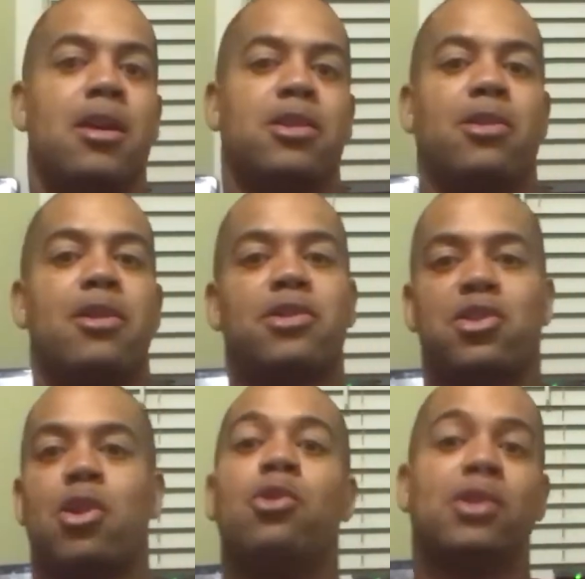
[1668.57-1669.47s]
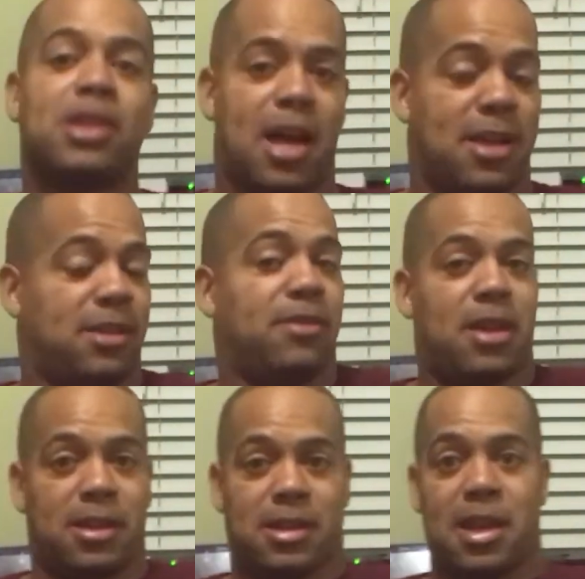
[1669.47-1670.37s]
So there's those kinds of
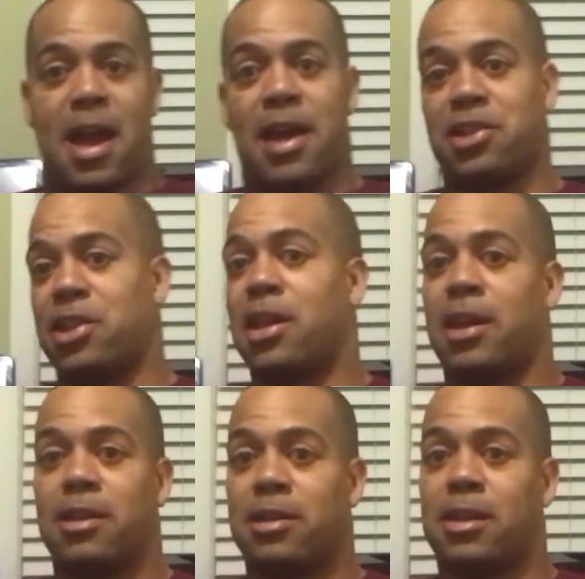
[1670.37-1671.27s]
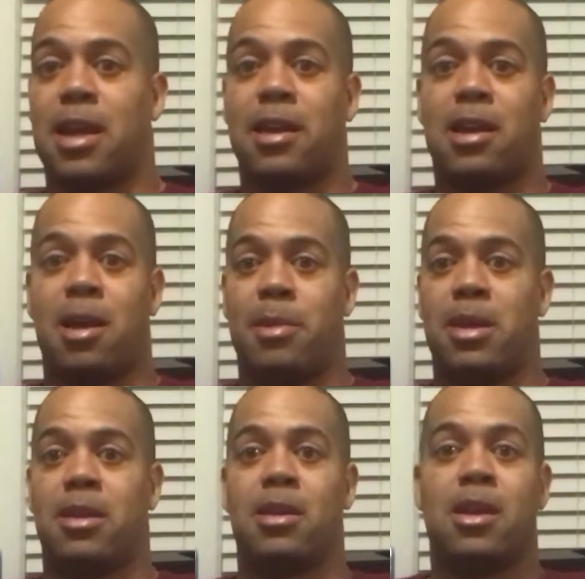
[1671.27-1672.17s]
things that actually can come
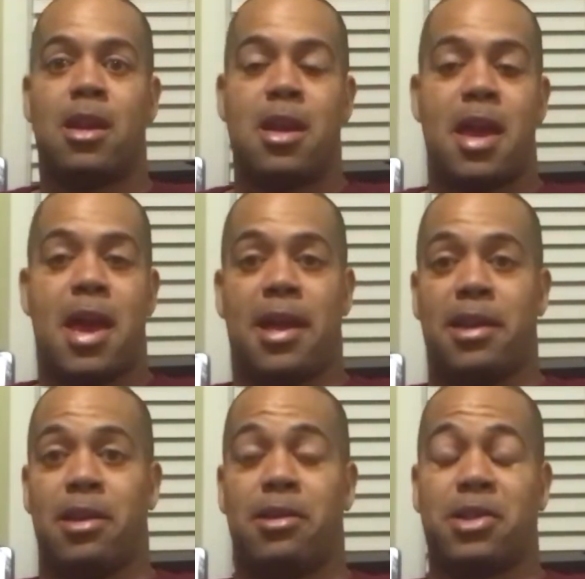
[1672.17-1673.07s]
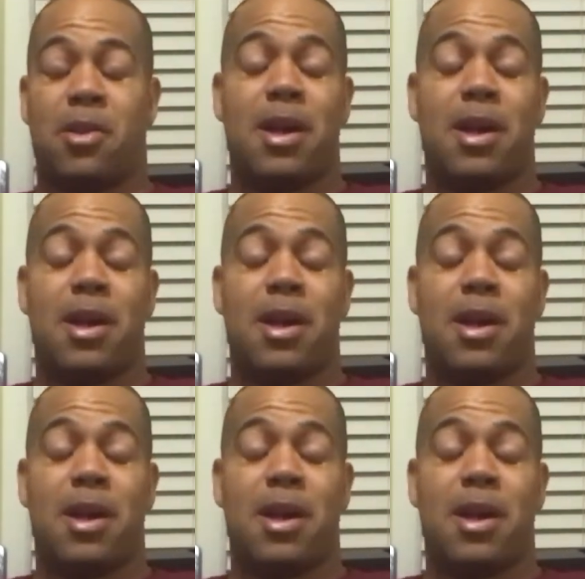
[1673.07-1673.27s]
in handy also.